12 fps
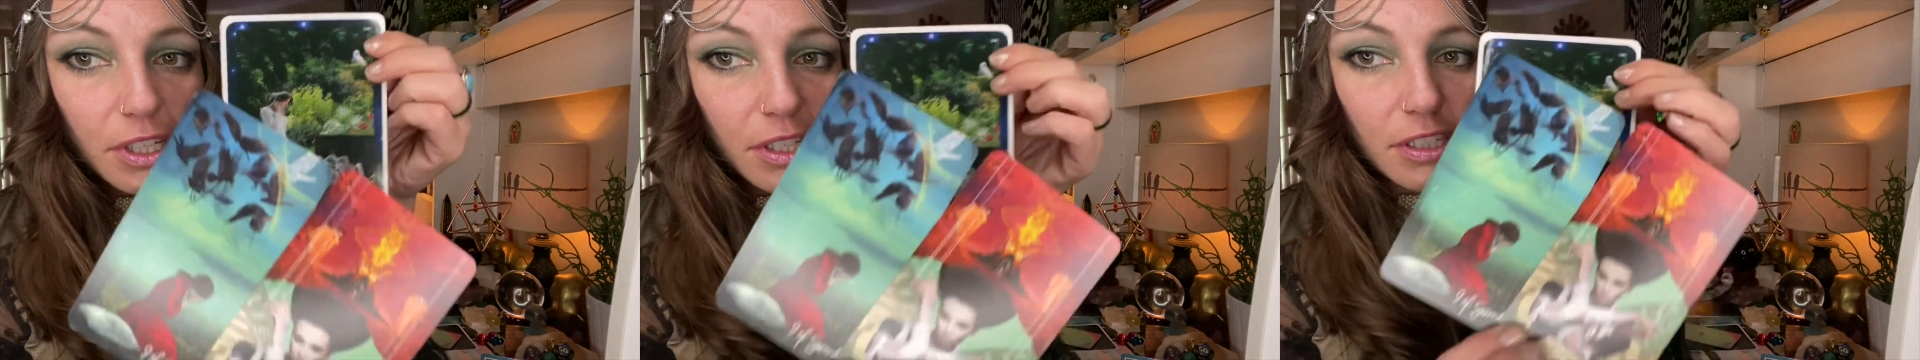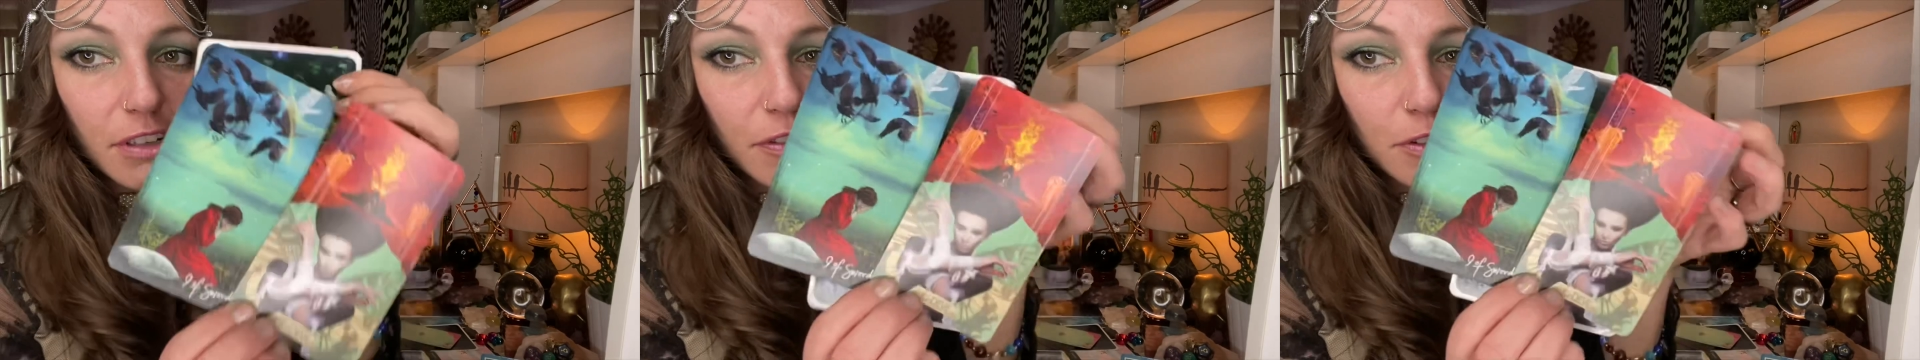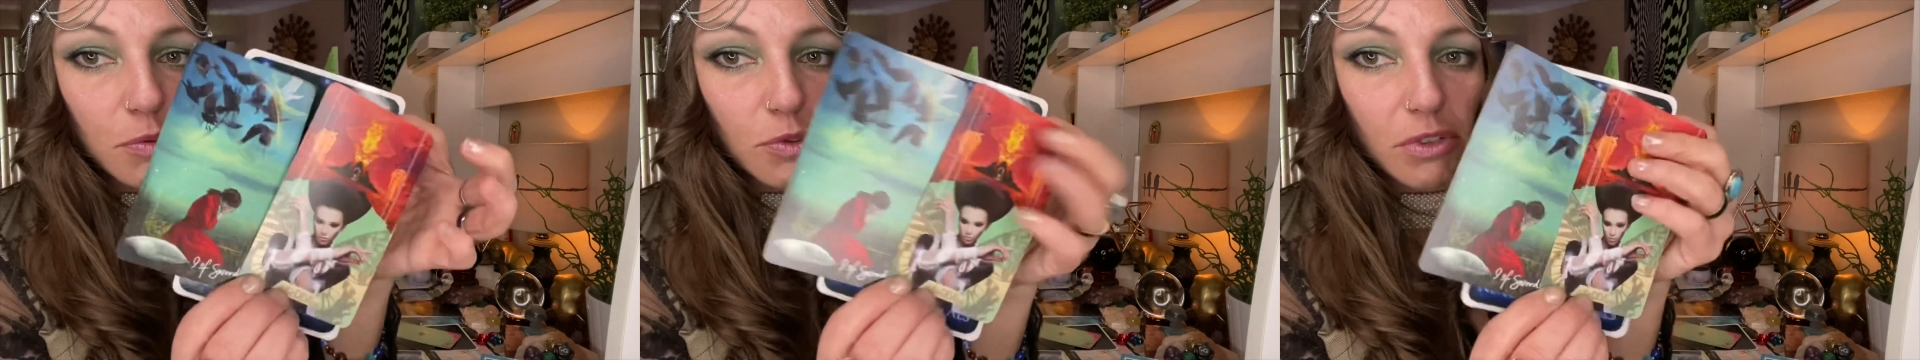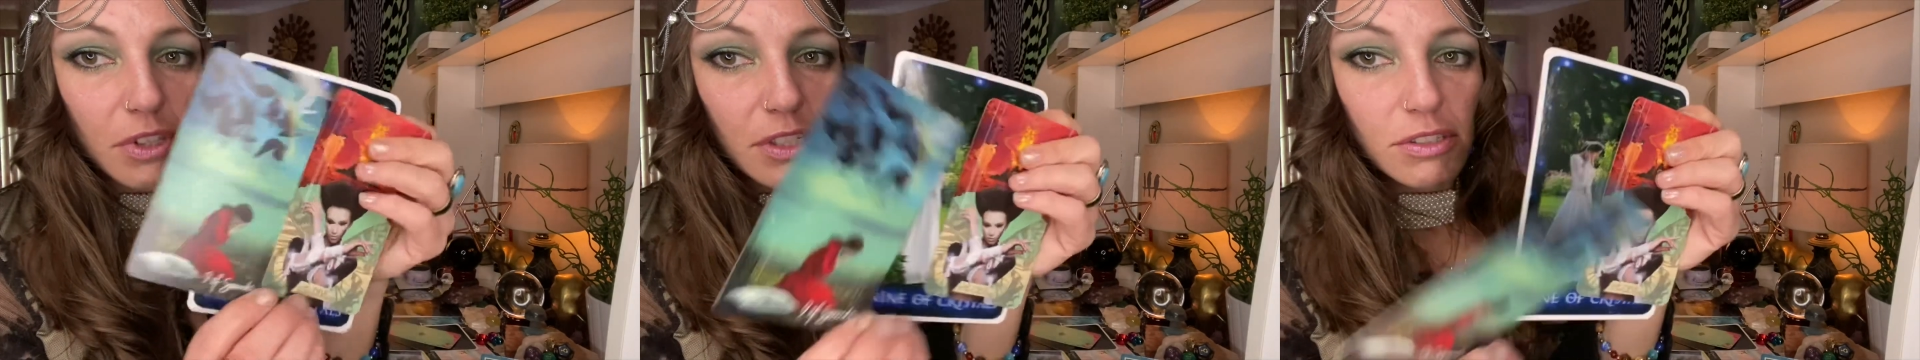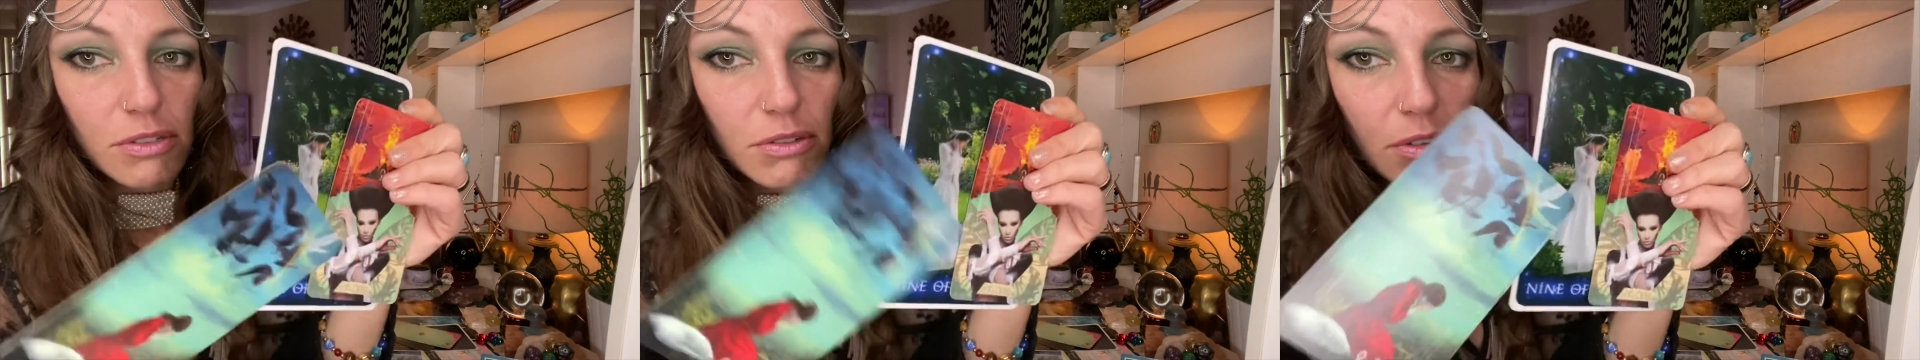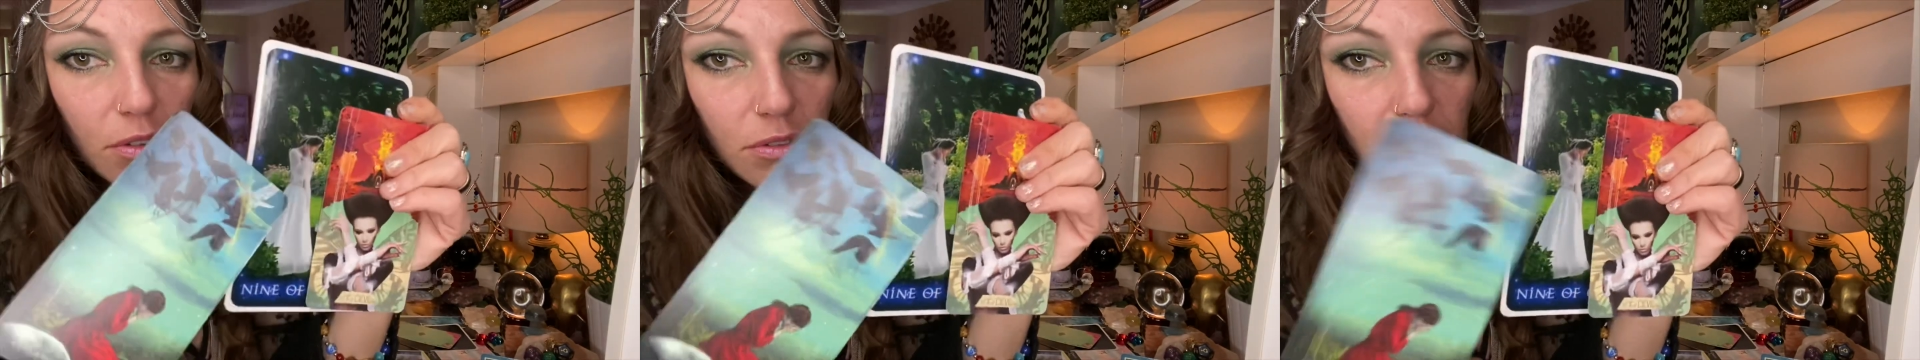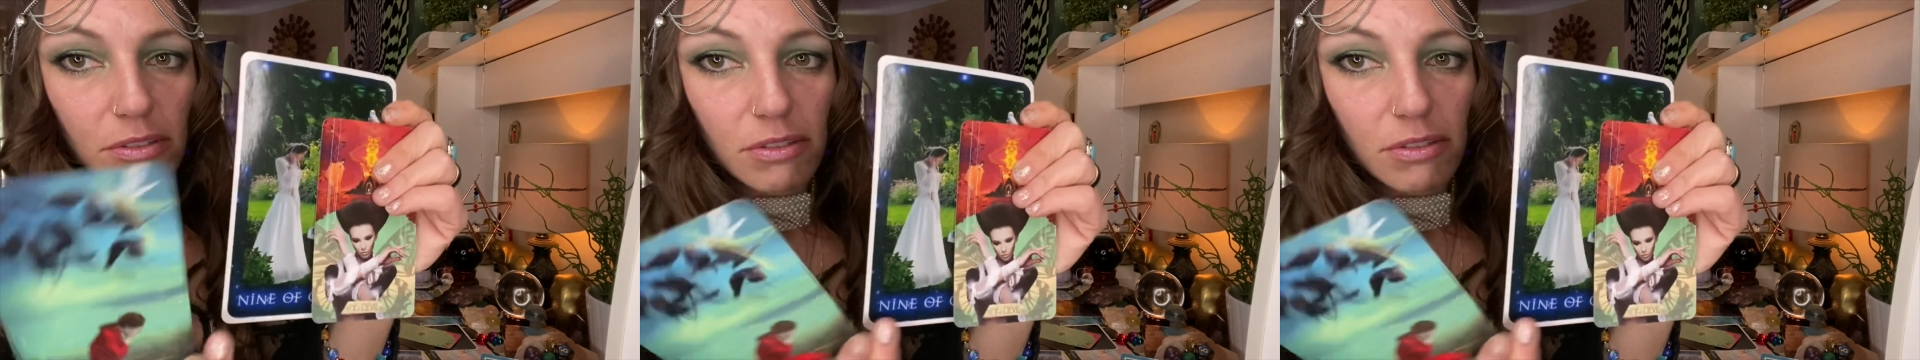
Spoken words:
at the difference between these 2 girls.